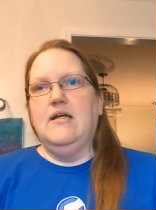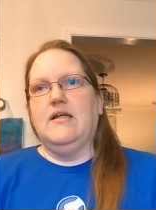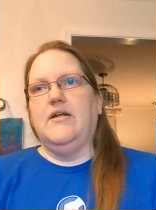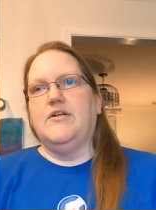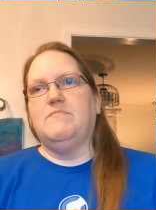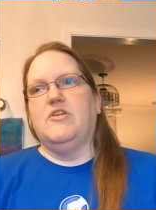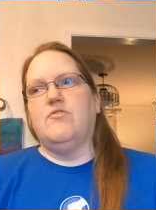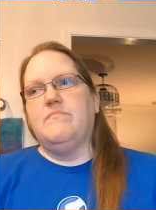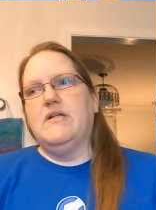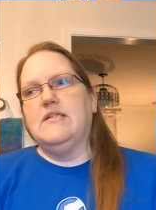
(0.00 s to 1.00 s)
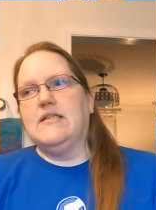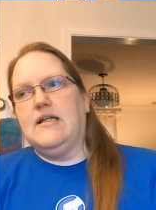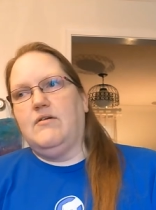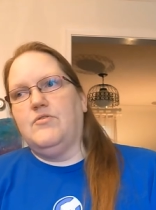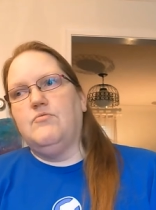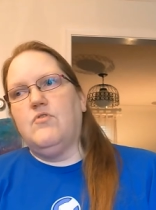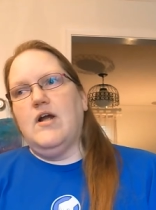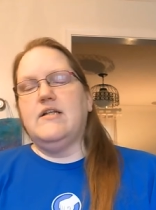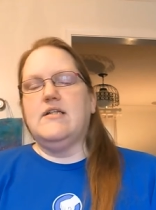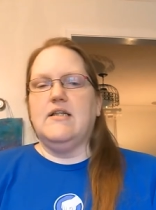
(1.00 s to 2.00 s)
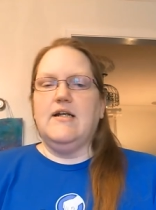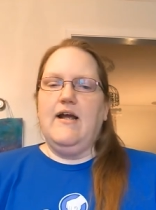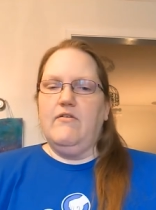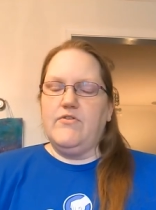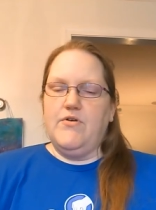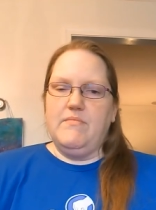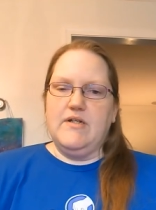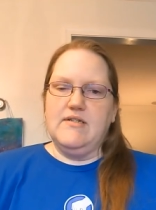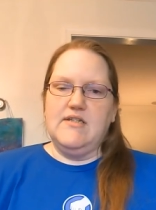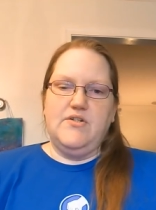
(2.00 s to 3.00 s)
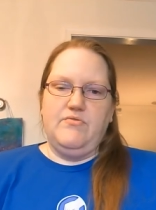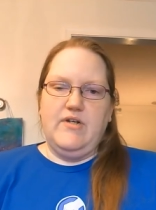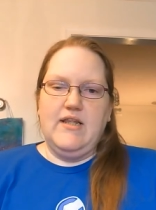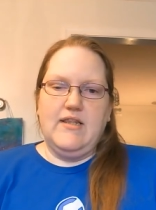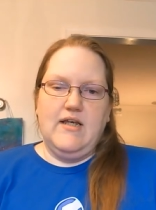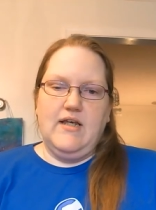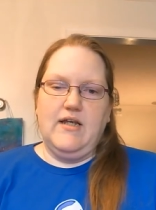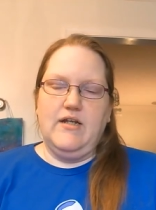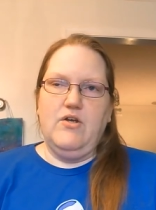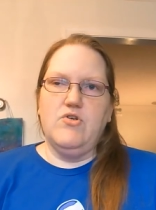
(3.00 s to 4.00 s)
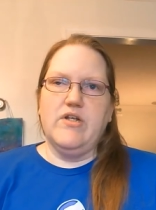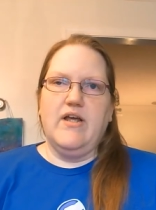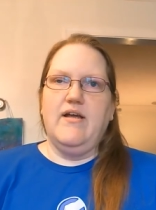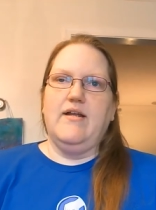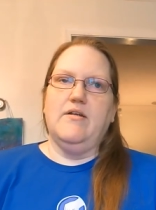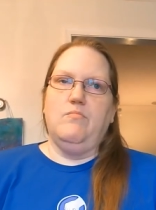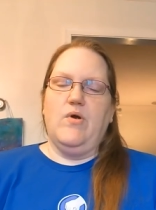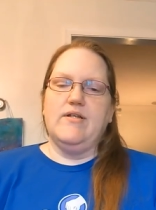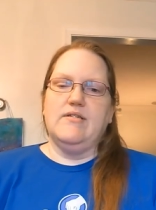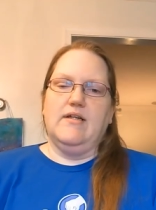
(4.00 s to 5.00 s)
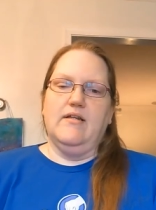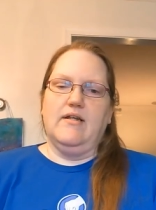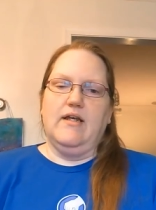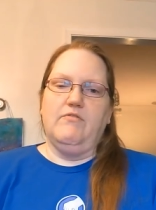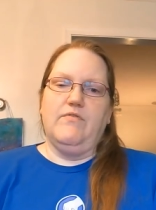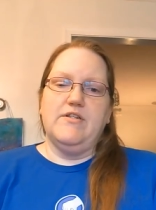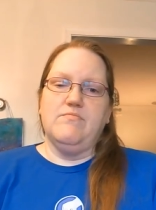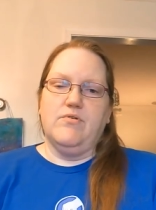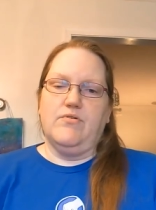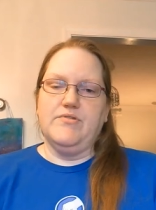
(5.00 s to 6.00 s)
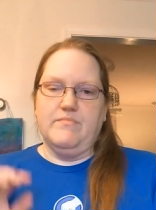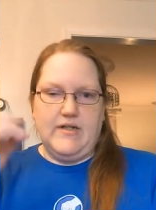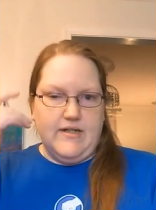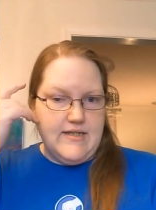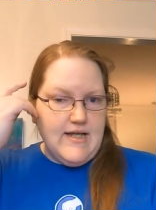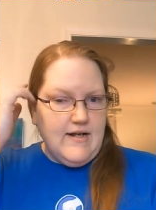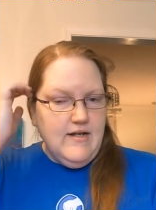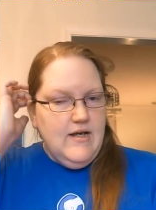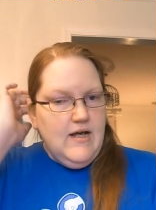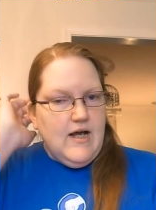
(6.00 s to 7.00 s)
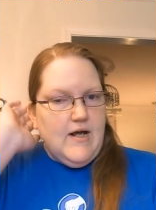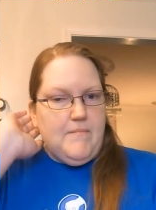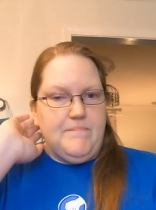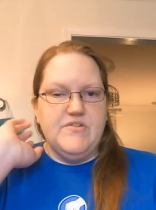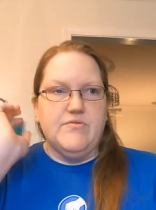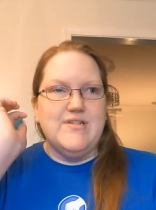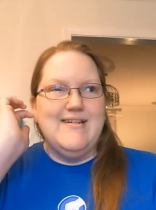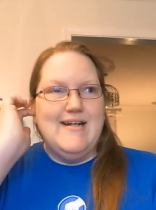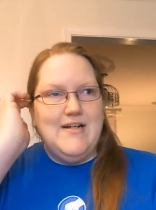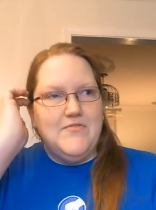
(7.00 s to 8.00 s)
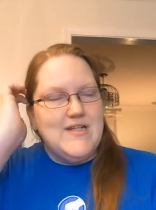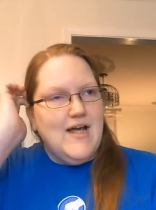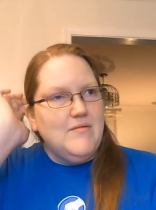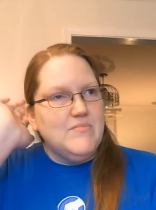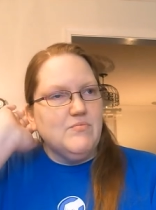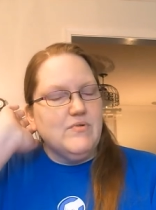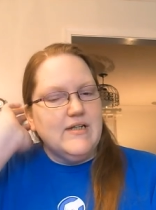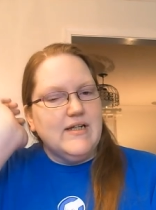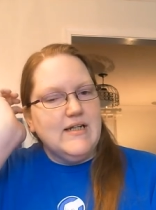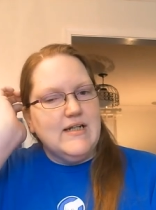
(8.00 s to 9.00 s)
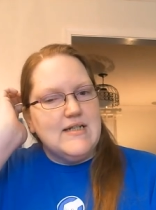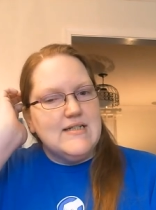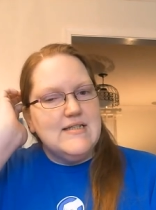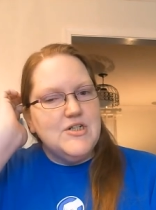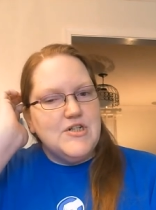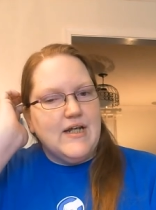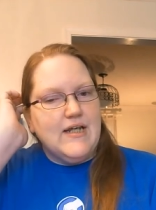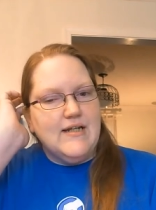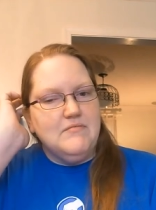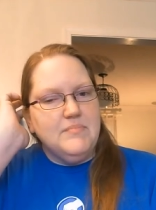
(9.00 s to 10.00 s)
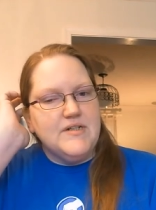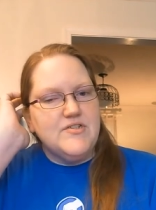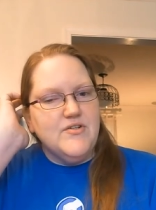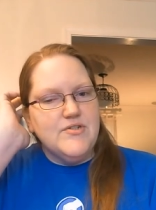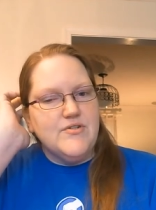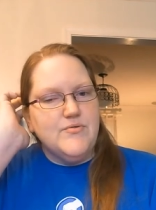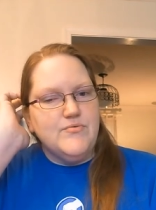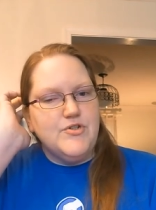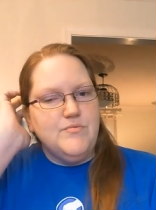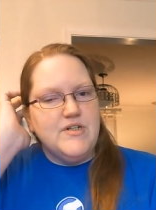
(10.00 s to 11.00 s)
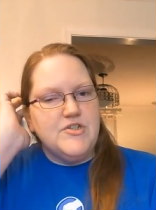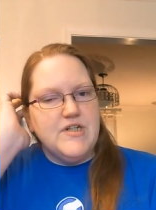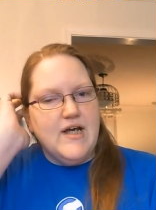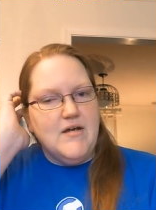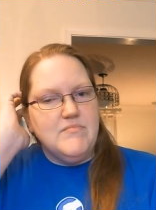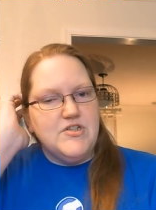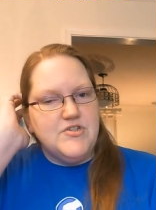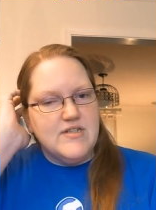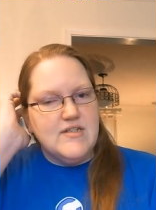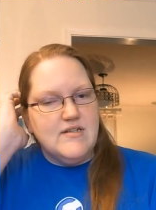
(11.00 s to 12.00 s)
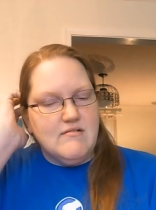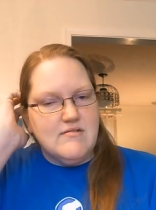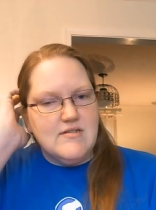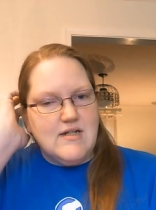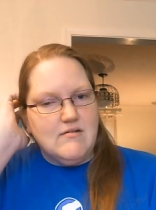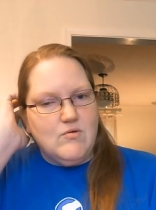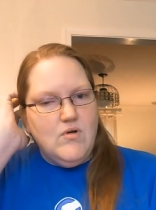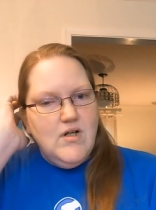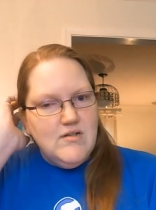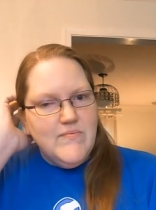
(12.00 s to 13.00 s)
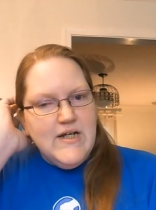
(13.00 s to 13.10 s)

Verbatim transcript: you know, I spend 30 minutes eating with a friend and then I have 30 minutes to do nothing. And usually I end up wasting it looking at Facebook or something like that. Um, so it's not enough time to really get any stitching in, but it's also too much time to just sit there and stare at the wall.